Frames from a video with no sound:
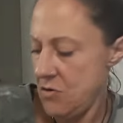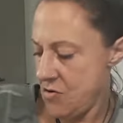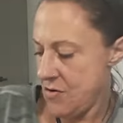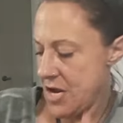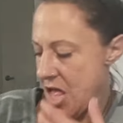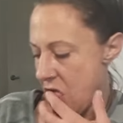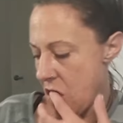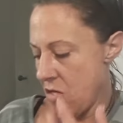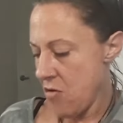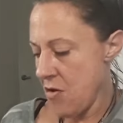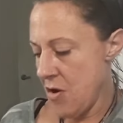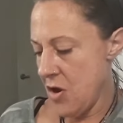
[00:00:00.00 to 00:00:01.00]
all right?
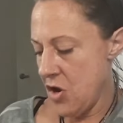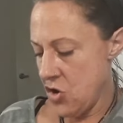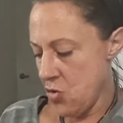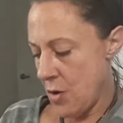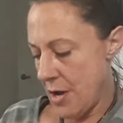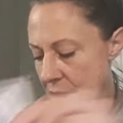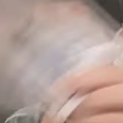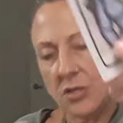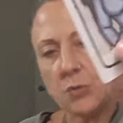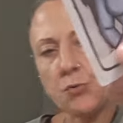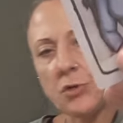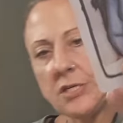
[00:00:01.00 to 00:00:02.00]
You are
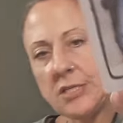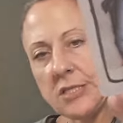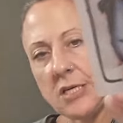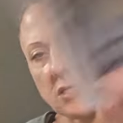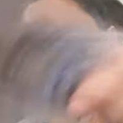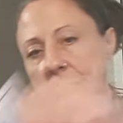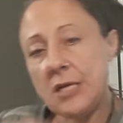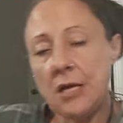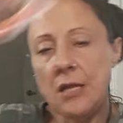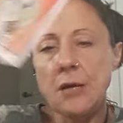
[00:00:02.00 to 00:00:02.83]
this priestess and